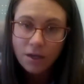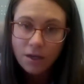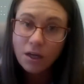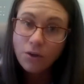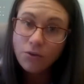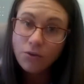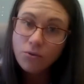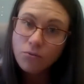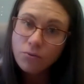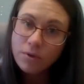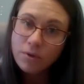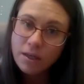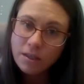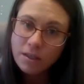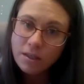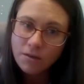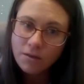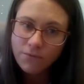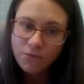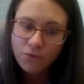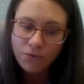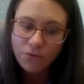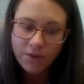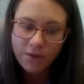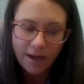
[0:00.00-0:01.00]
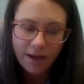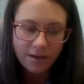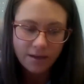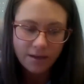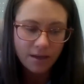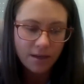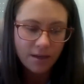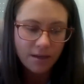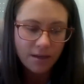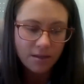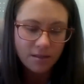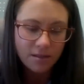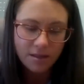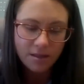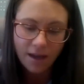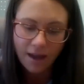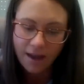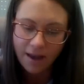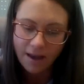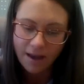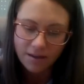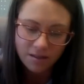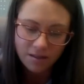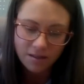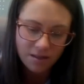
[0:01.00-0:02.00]
Now, the reason for that is,
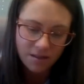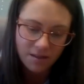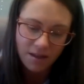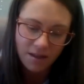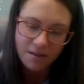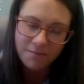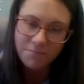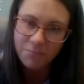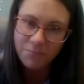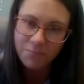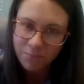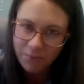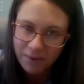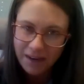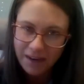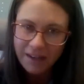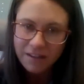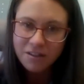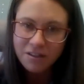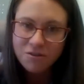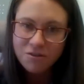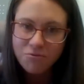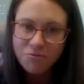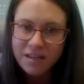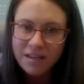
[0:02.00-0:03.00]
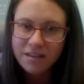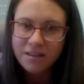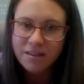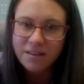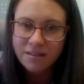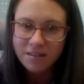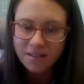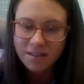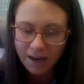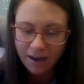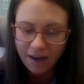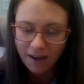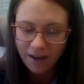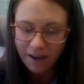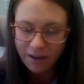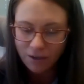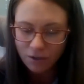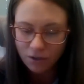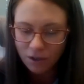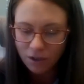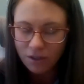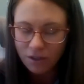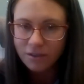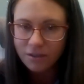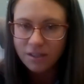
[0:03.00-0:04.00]
as the literally the
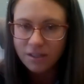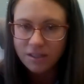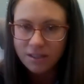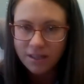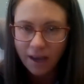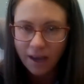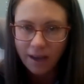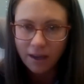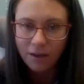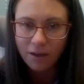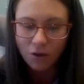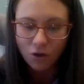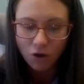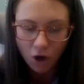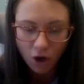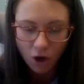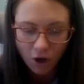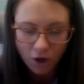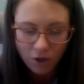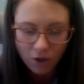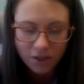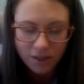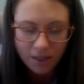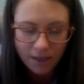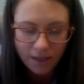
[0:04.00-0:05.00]
decade-old saying goes,